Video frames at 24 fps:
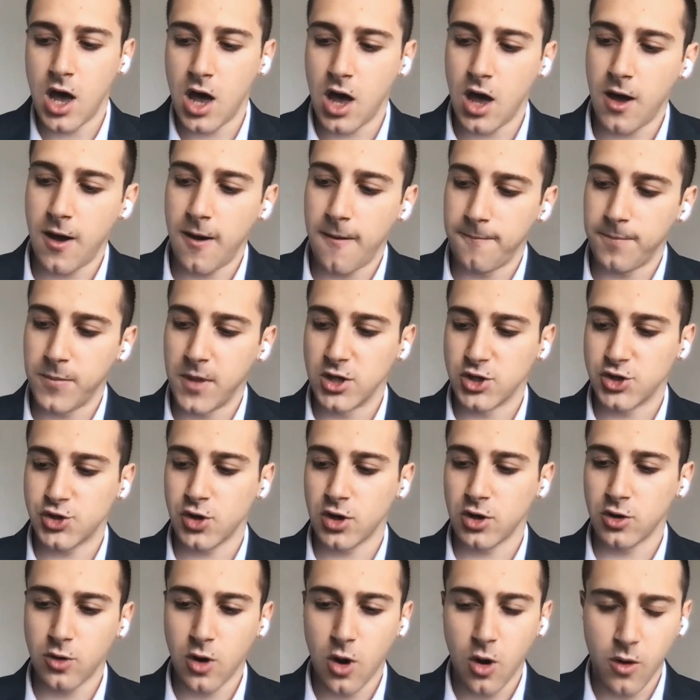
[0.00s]
a
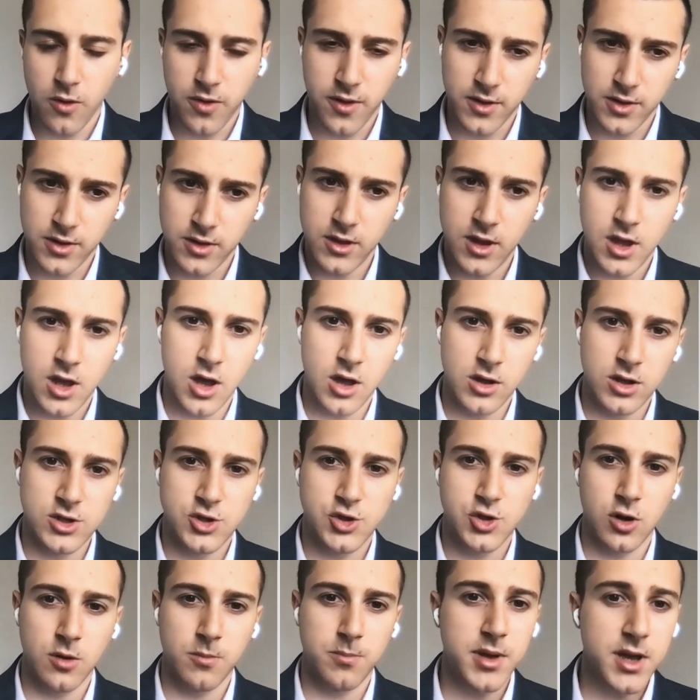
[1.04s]
strong growth and a
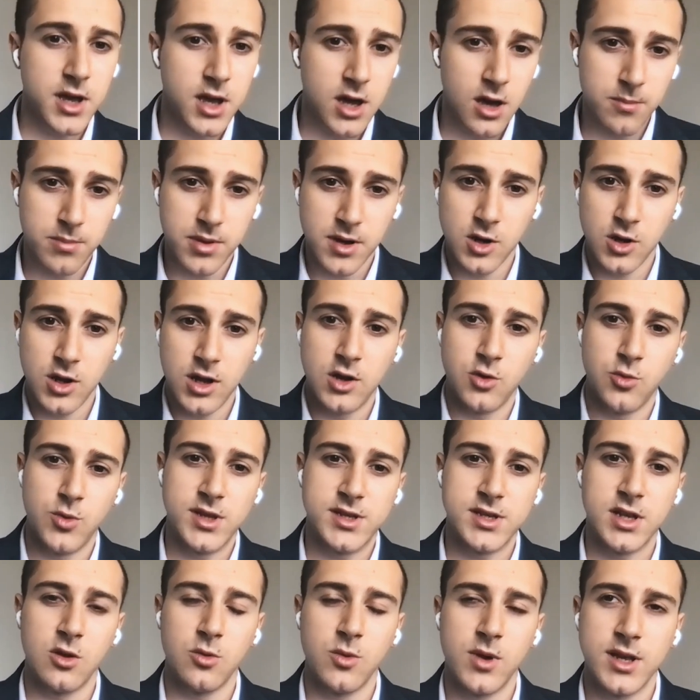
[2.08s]
strong pickup in
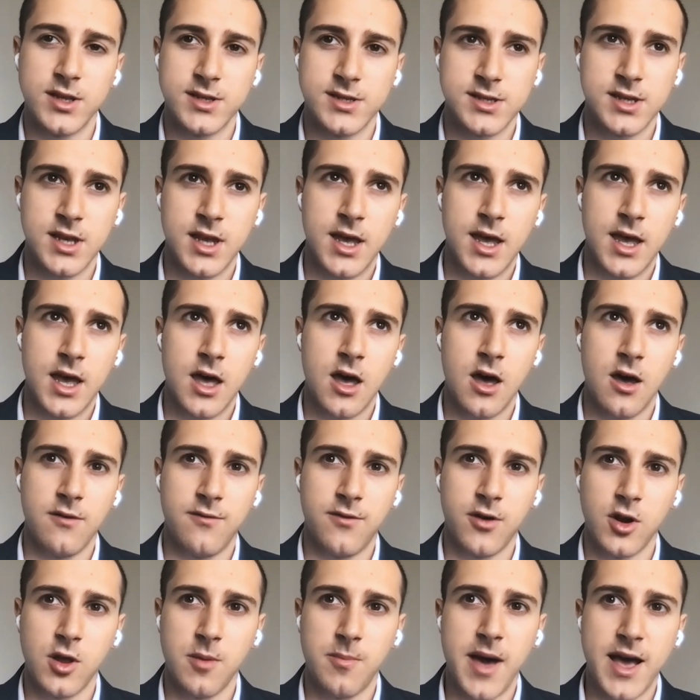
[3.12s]
retail REITs
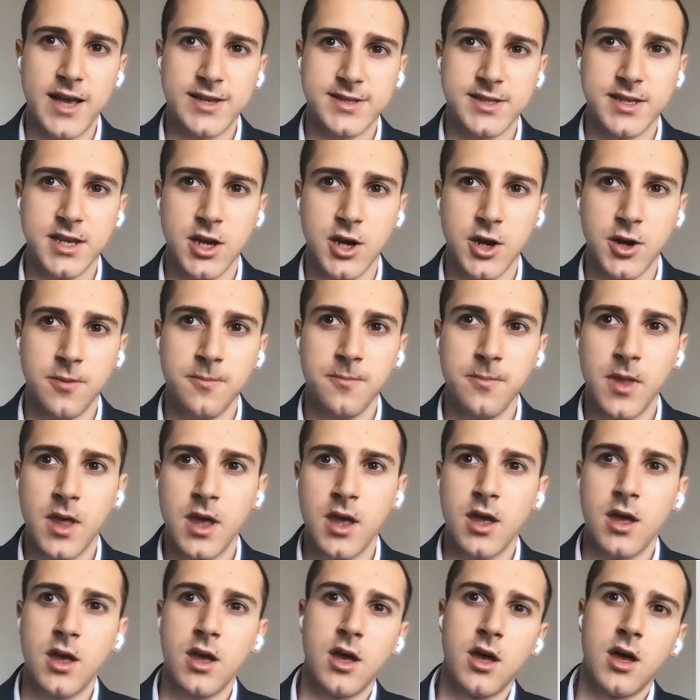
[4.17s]
for the past year.
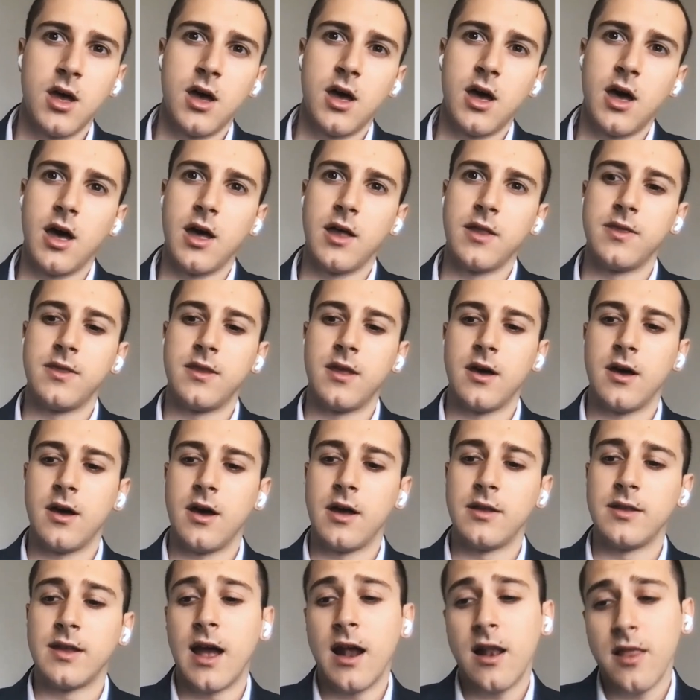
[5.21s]
And
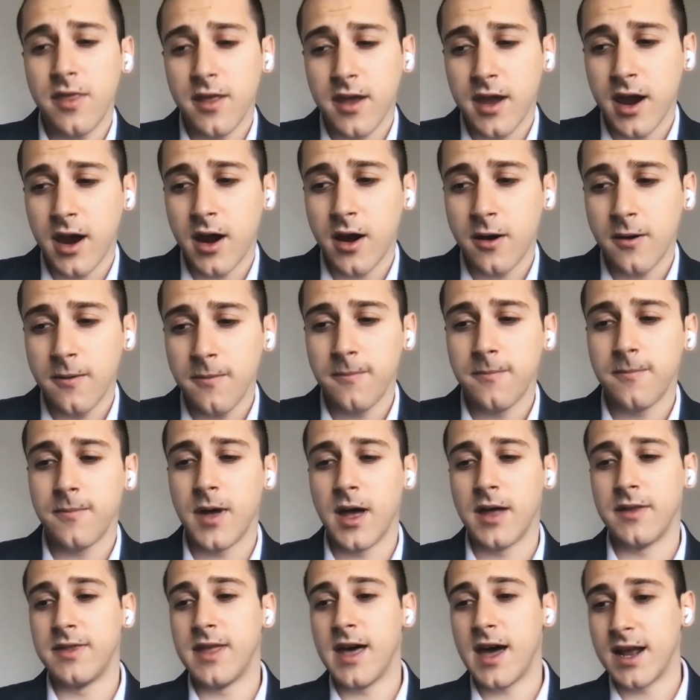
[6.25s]
healthcare
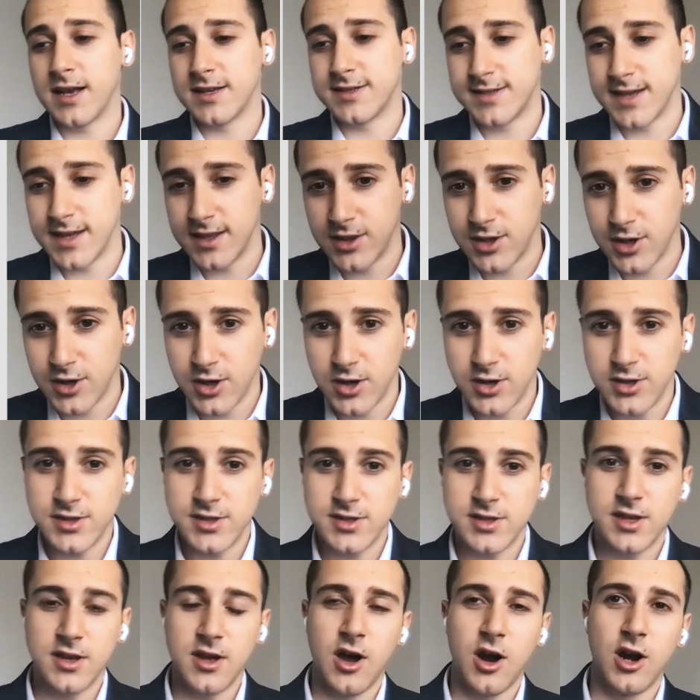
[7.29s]
and data
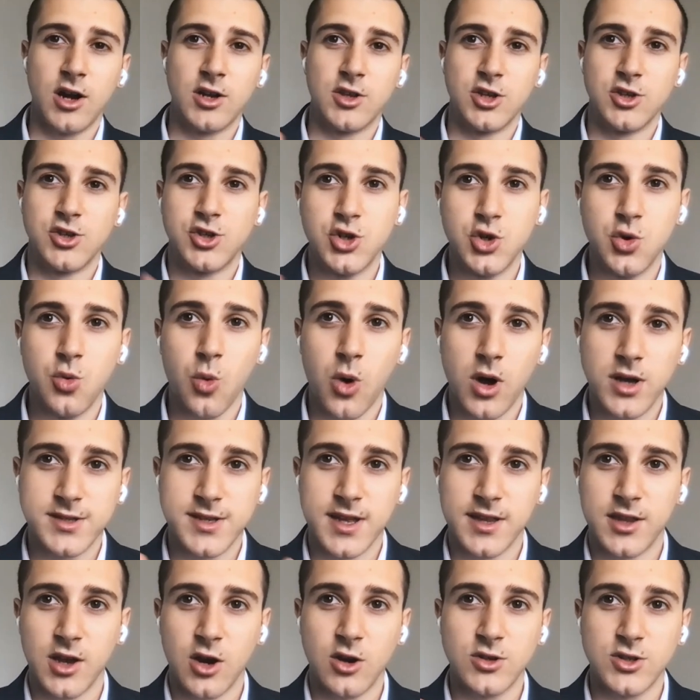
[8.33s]
centers are the two ones
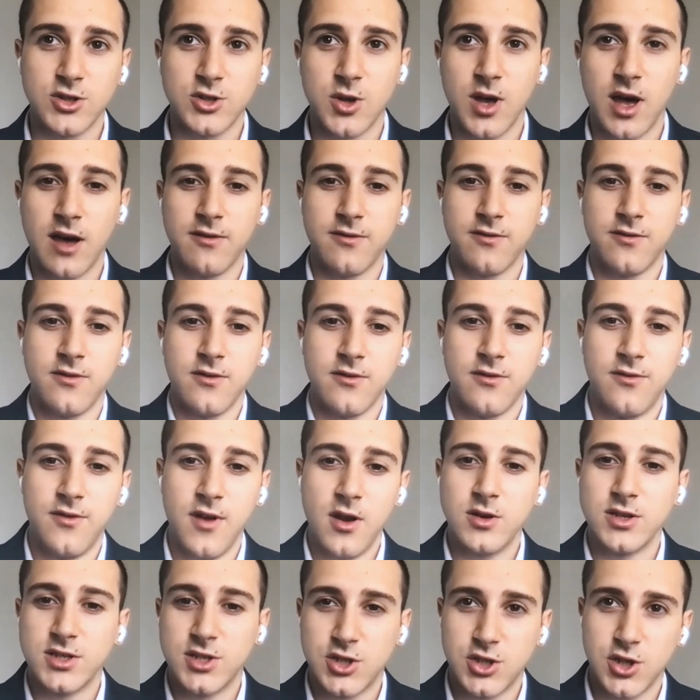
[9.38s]
that also have
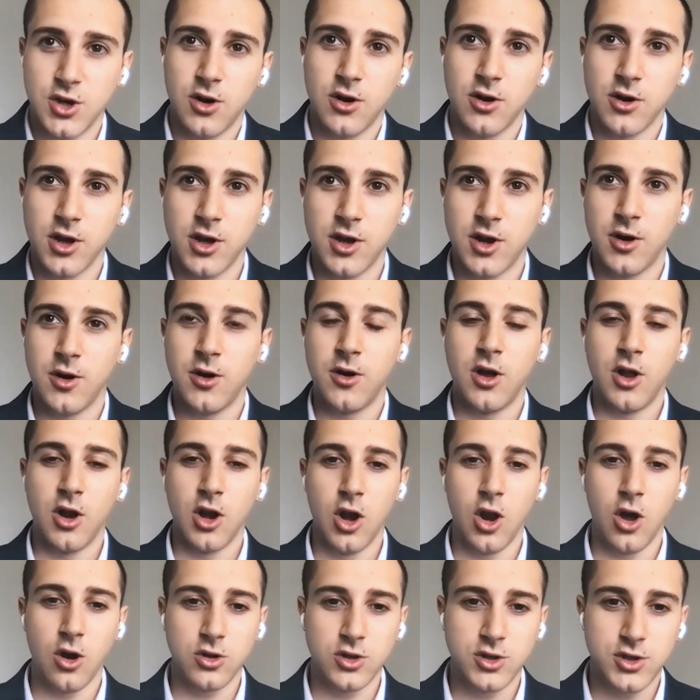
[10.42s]
very strong, you know,
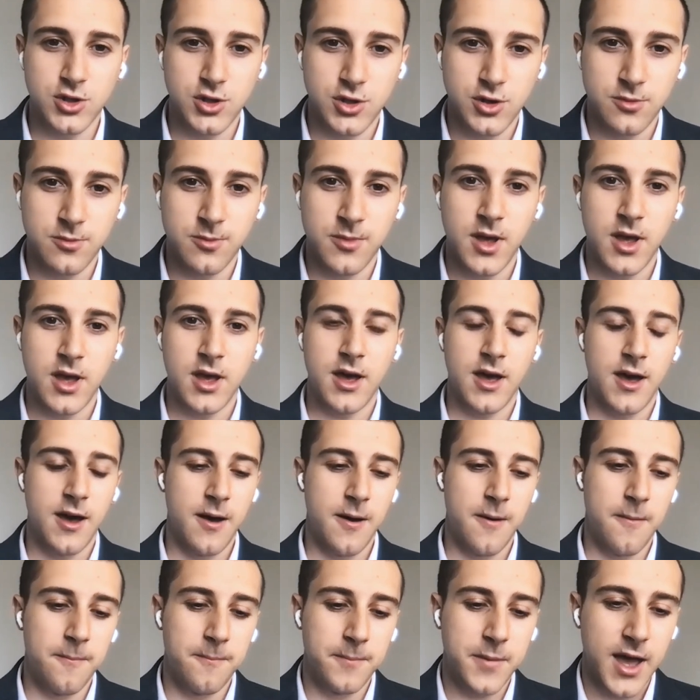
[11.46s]
long-term
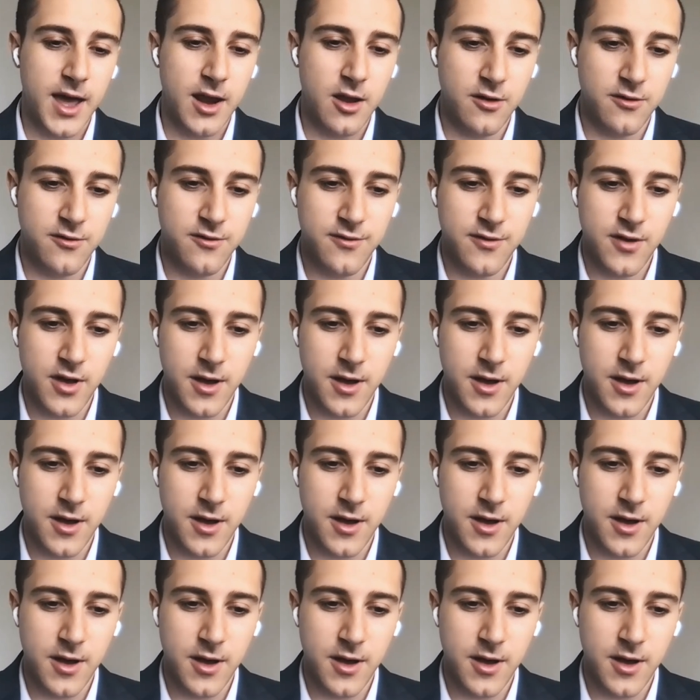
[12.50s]
kind of